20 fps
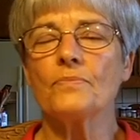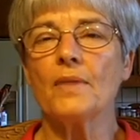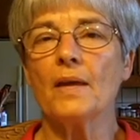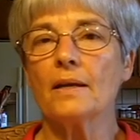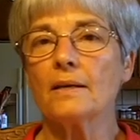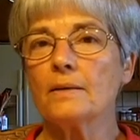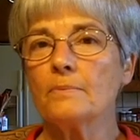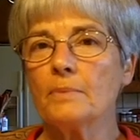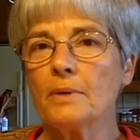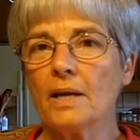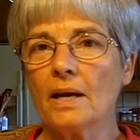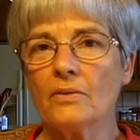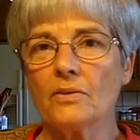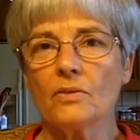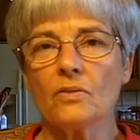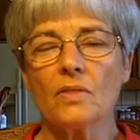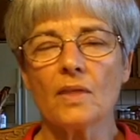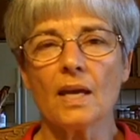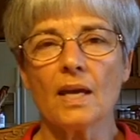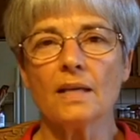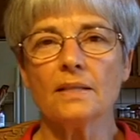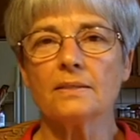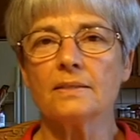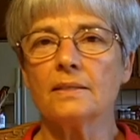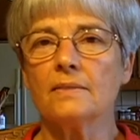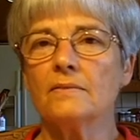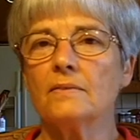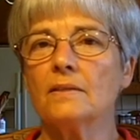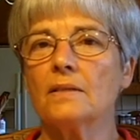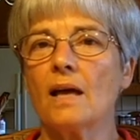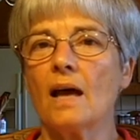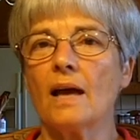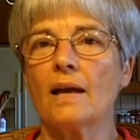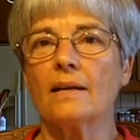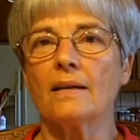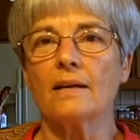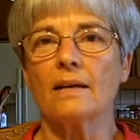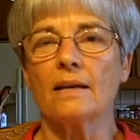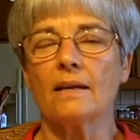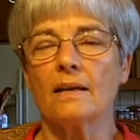there can be other things, even
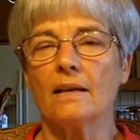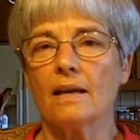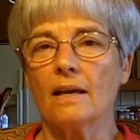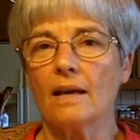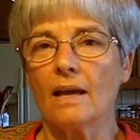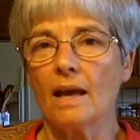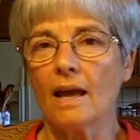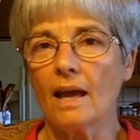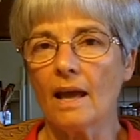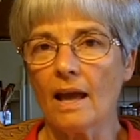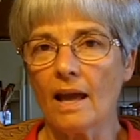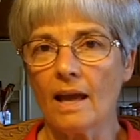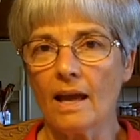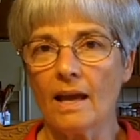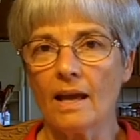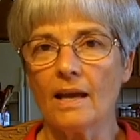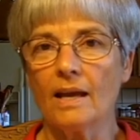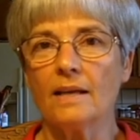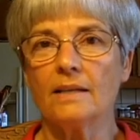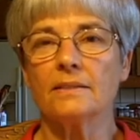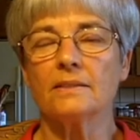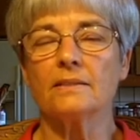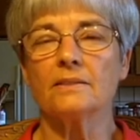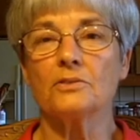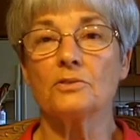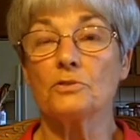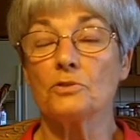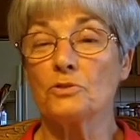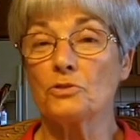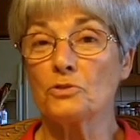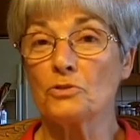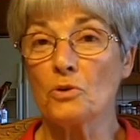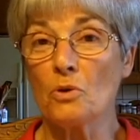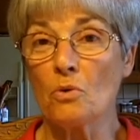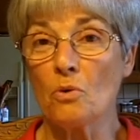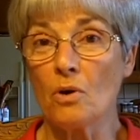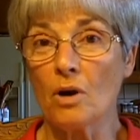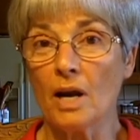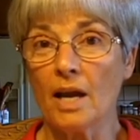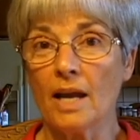like eggs,
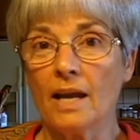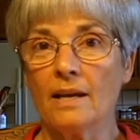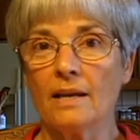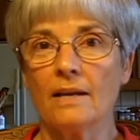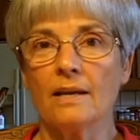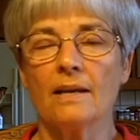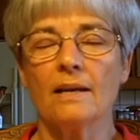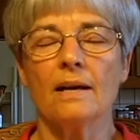soy,